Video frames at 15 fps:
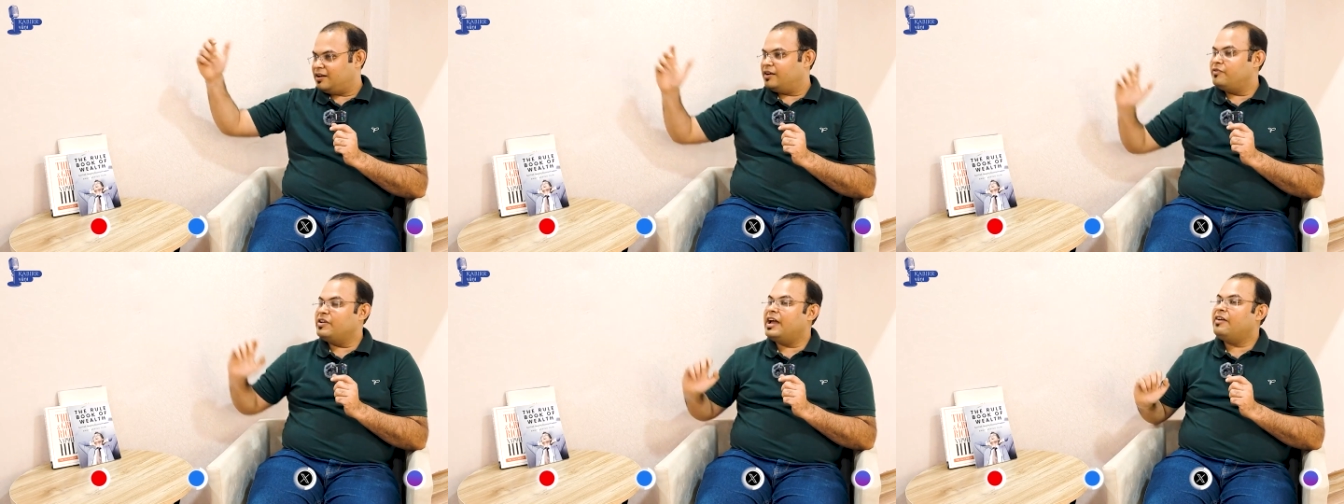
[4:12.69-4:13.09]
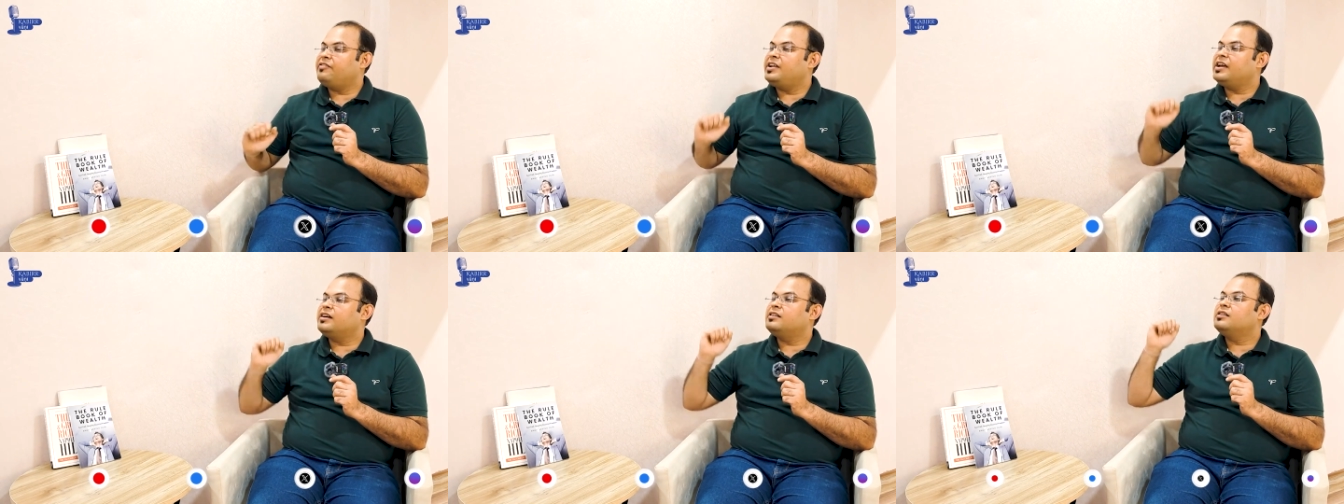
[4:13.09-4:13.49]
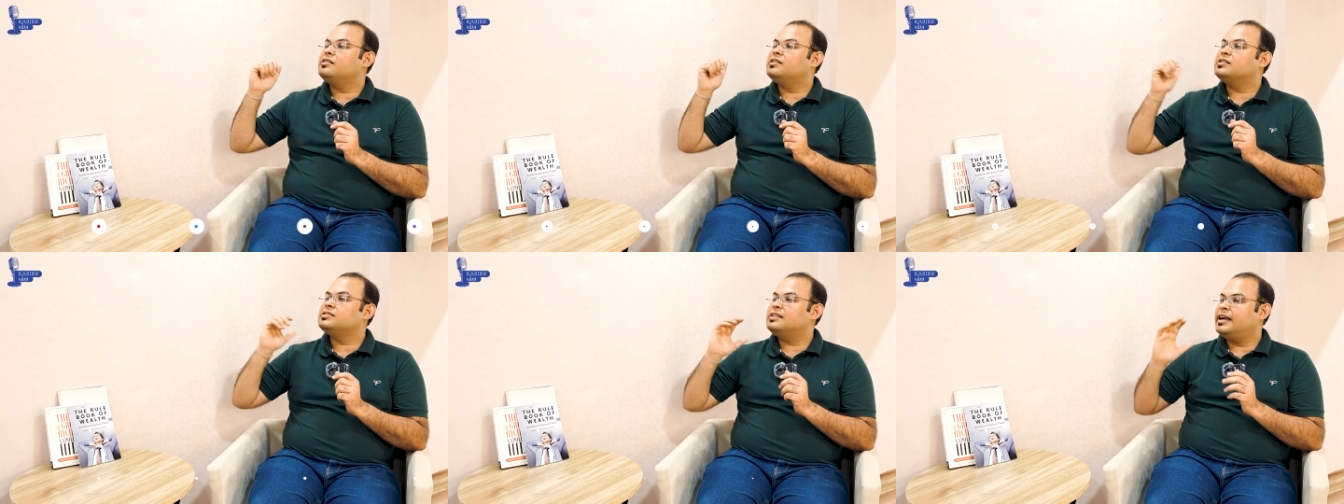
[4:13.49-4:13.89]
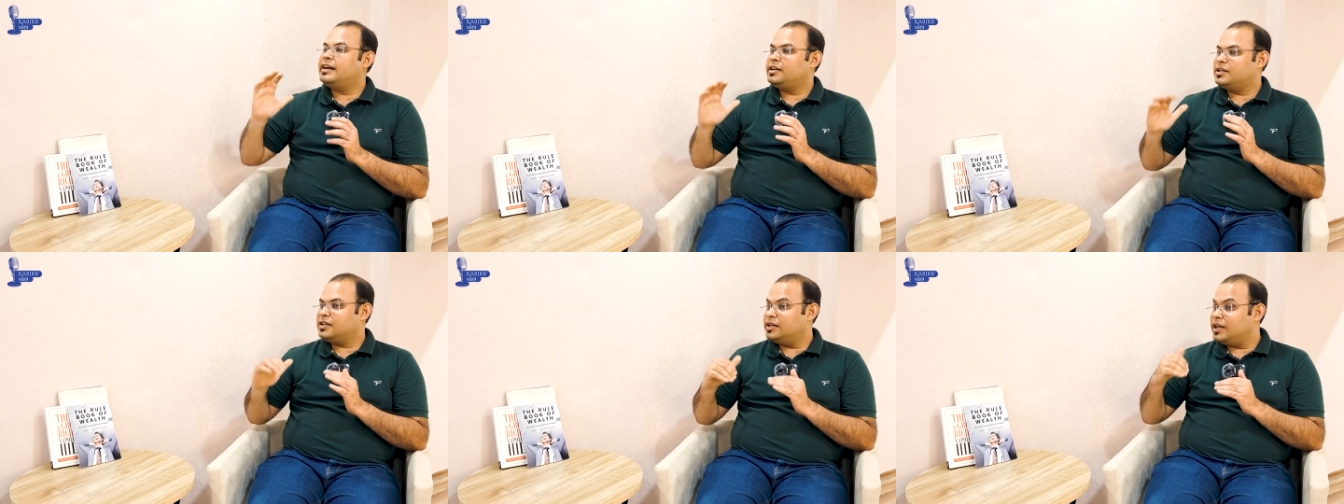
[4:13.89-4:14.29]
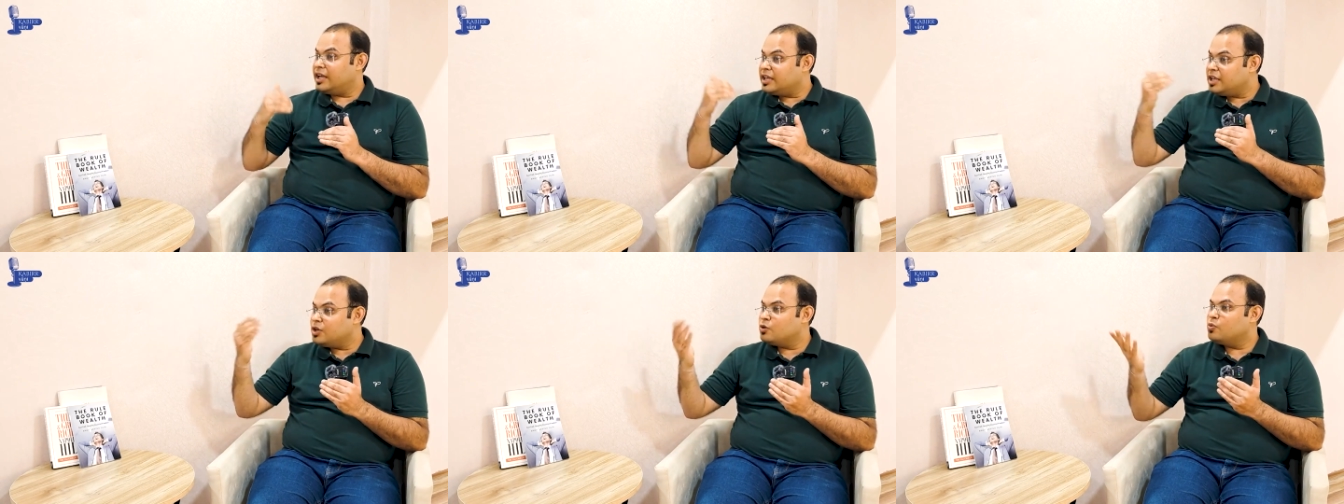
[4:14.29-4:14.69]
We have taken a risk that
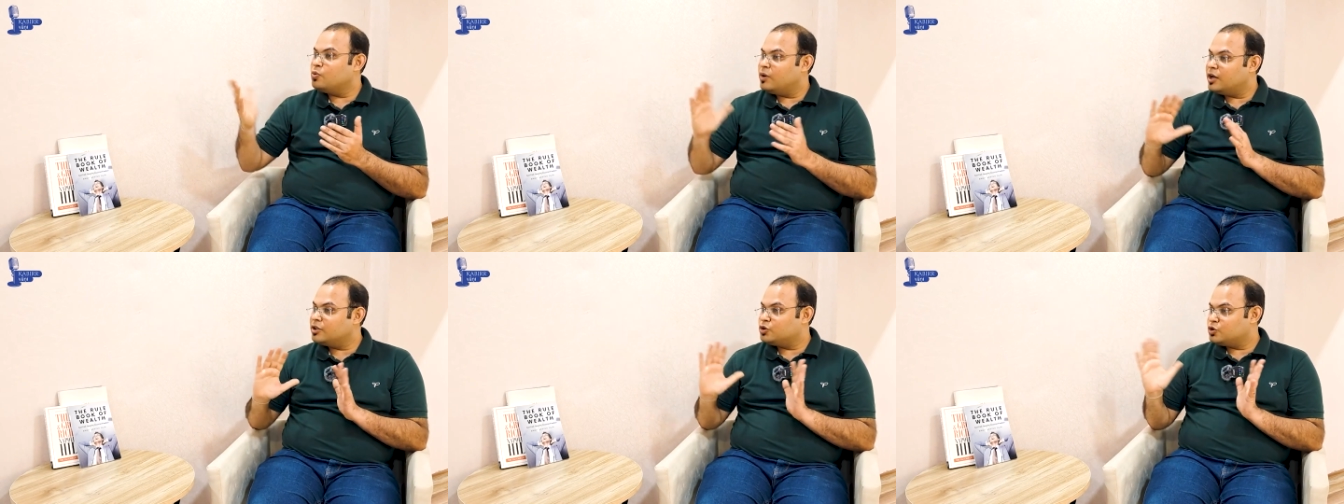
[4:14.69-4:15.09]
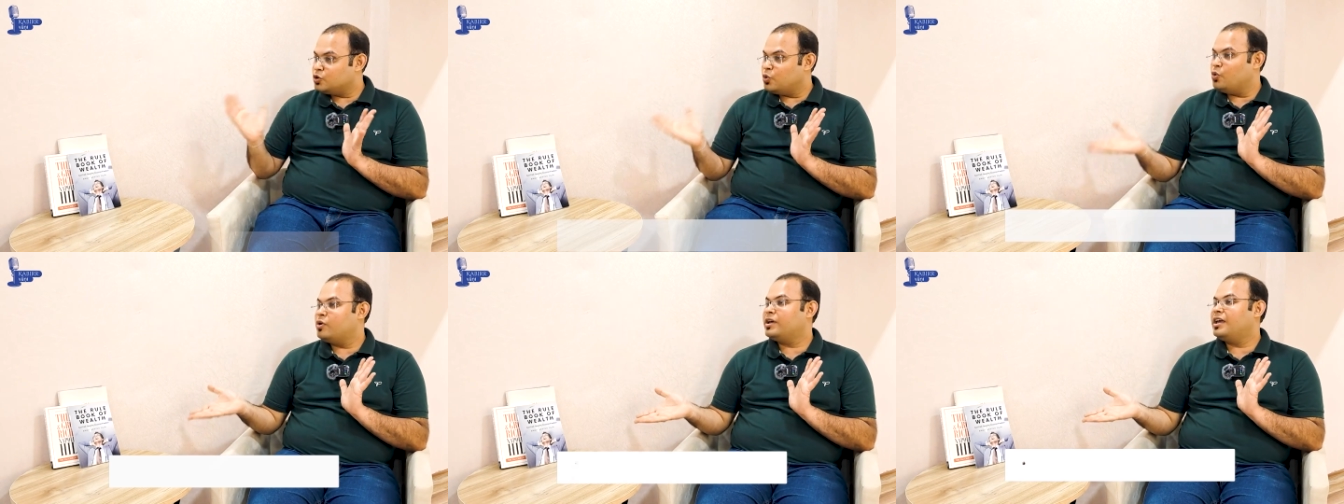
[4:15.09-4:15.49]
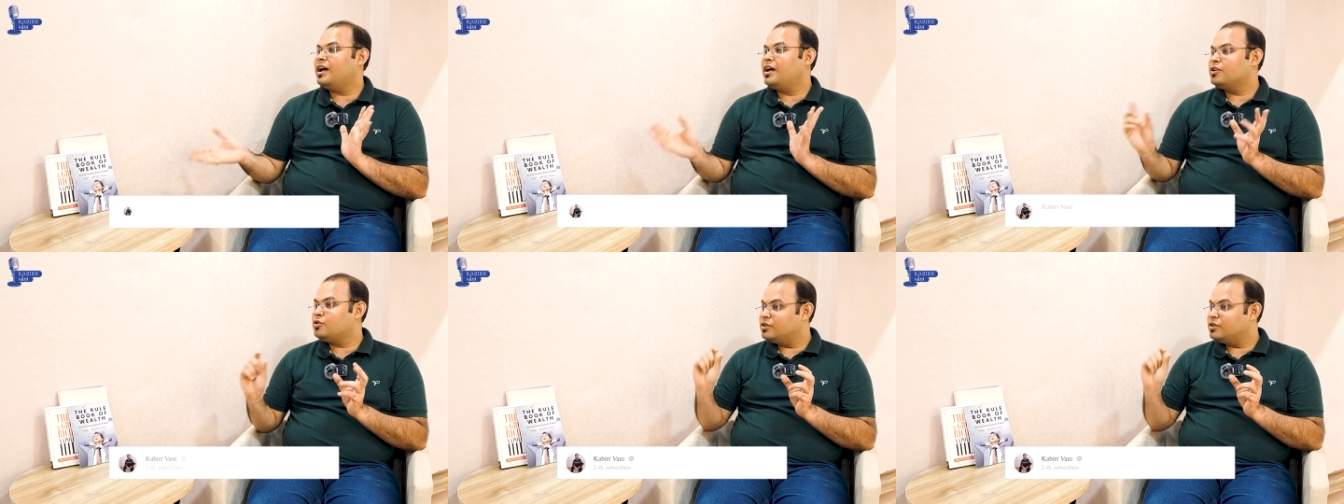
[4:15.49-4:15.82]
nahi hua to kya,